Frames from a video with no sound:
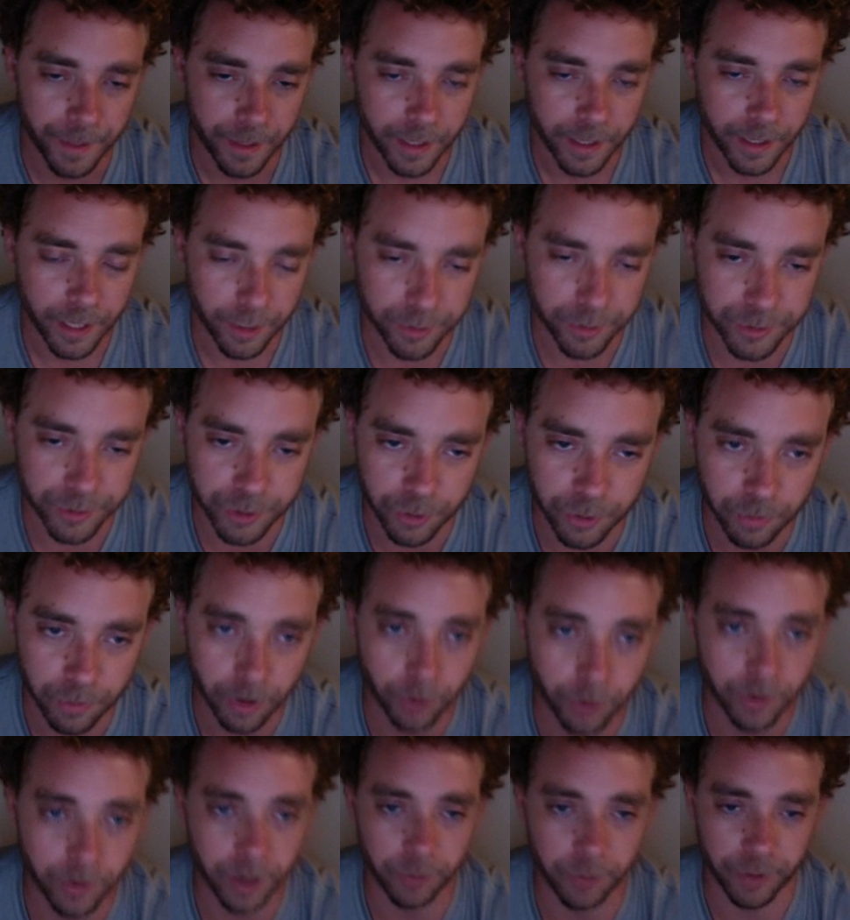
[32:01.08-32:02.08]
it was too.
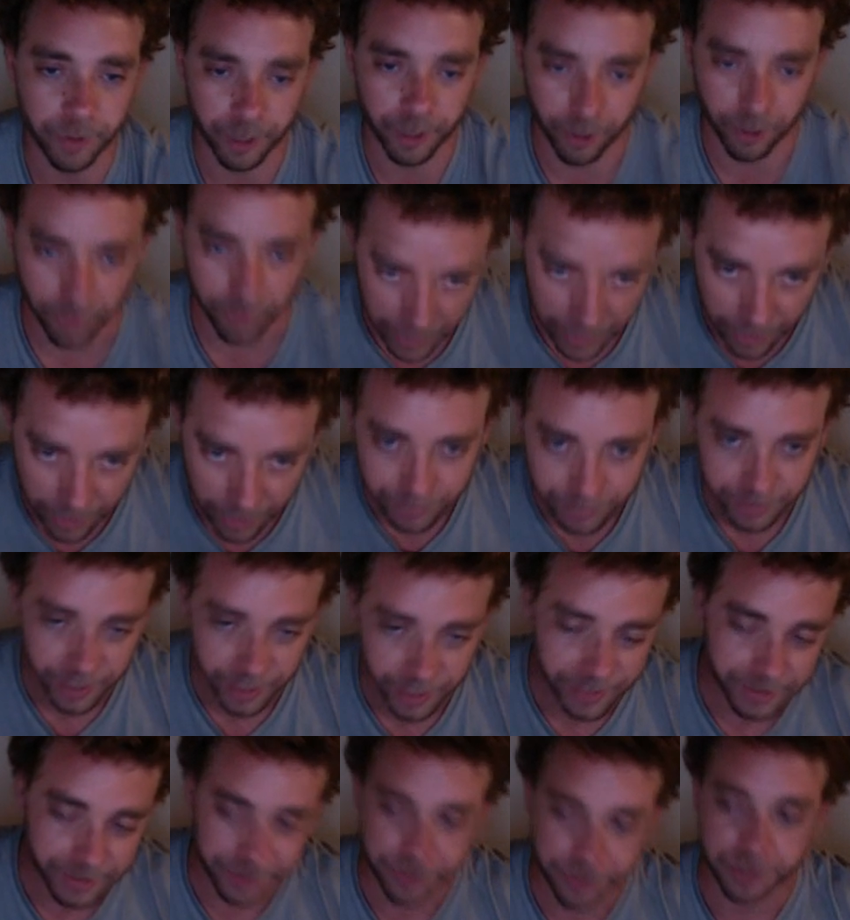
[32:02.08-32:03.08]
Oh, here we go. Now it's
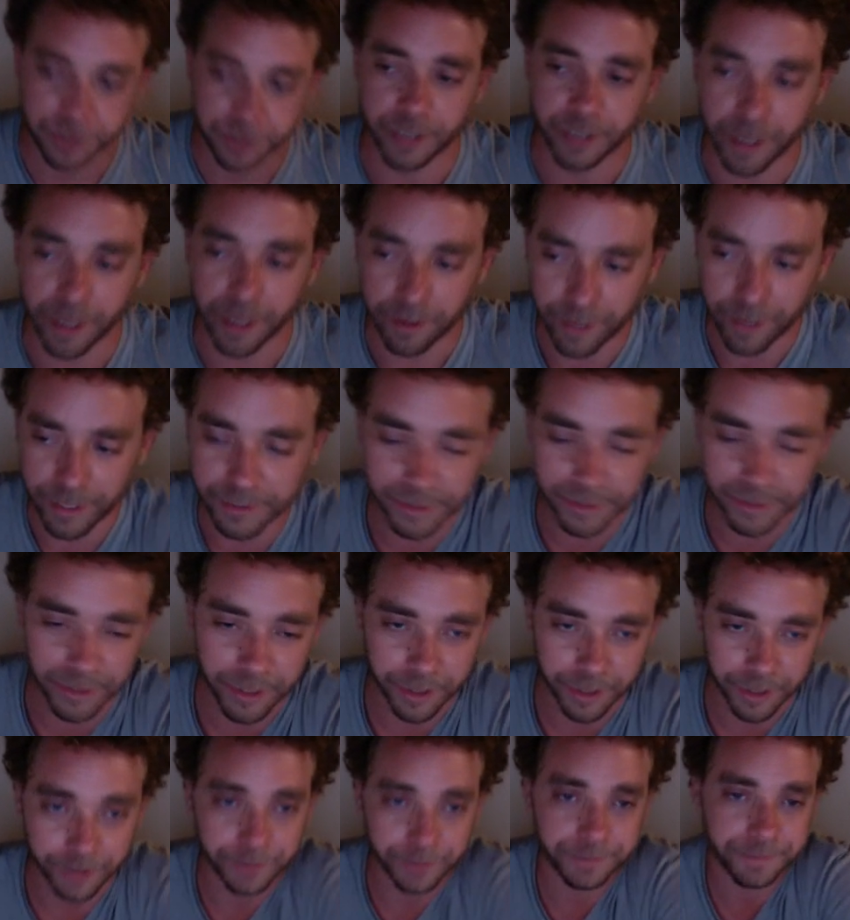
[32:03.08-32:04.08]
nice and
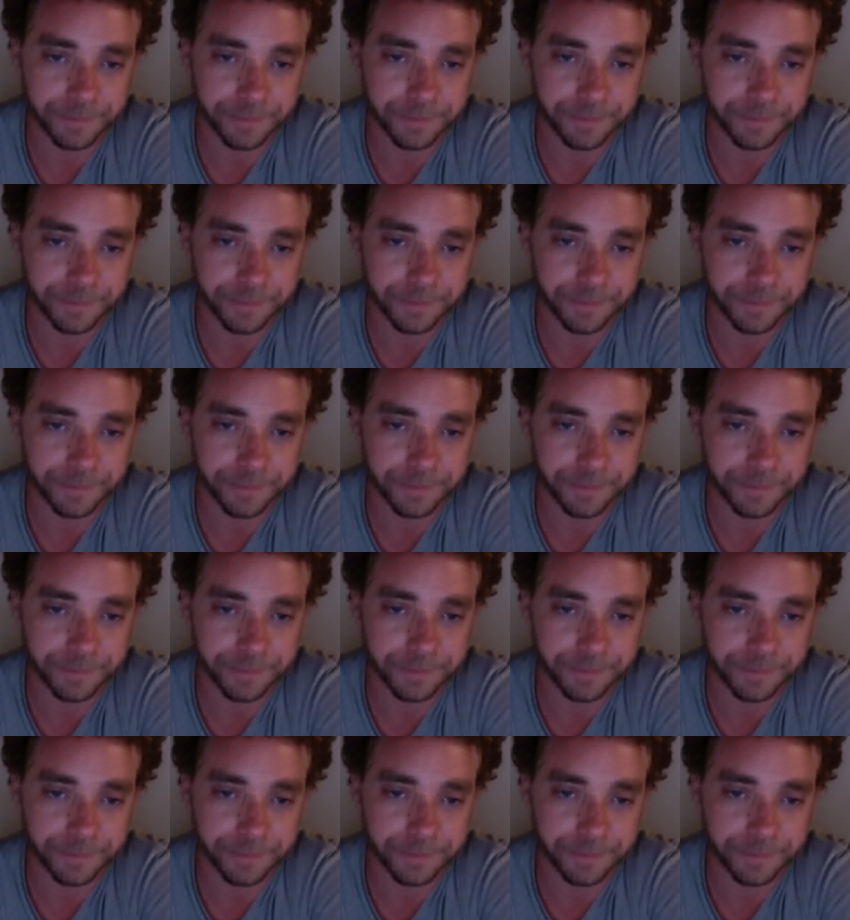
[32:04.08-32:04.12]
good.